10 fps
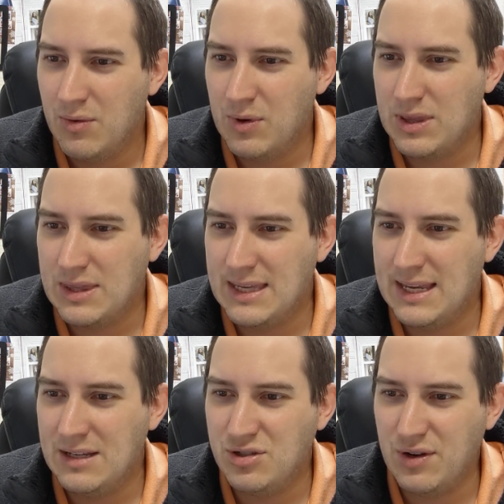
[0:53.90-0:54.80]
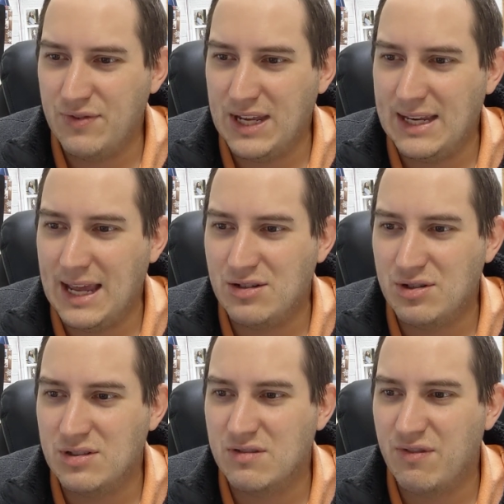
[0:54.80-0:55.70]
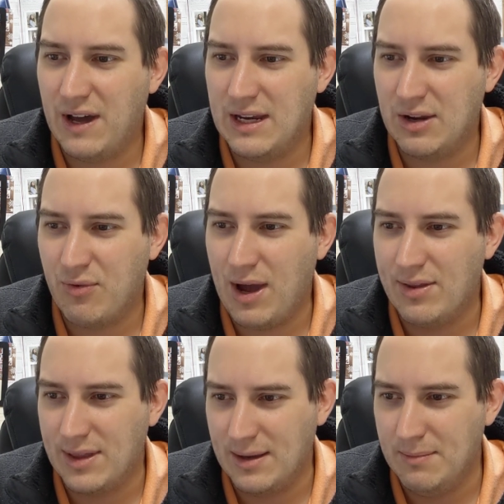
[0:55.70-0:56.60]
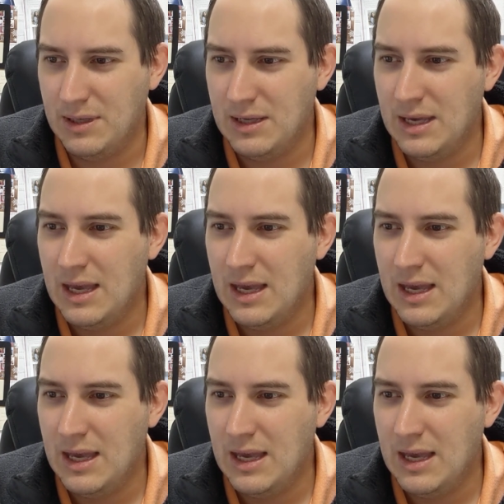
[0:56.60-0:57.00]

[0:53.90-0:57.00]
With the shifting nations fighting around them,